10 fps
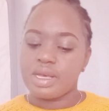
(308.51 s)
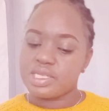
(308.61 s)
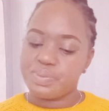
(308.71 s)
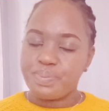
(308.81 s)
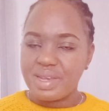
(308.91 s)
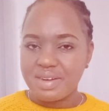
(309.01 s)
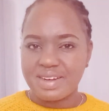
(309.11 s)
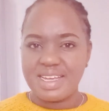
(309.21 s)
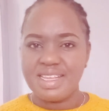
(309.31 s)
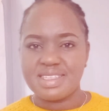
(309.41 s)

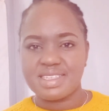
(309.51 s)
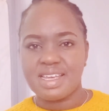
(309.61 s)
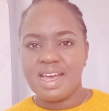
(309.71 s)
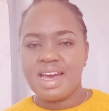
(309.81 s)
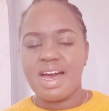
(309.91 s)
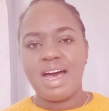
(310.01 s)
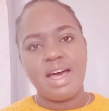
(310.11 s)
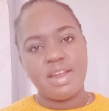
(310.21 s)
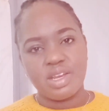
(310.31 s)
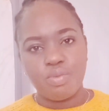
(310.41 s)
spirits,
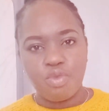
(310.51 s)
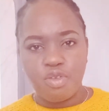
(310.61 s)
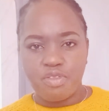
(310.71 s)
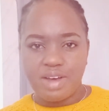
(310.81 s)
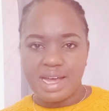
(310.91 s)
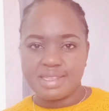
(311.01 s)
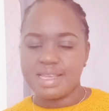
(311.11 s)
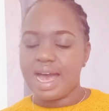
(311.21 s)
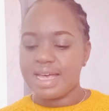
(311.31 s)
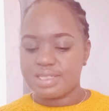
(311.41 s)

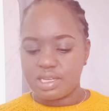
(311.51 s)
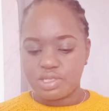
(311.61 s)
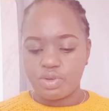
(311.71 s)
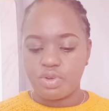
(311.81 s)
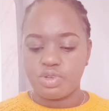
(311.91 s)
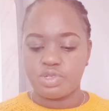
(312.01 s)
removers, acetone.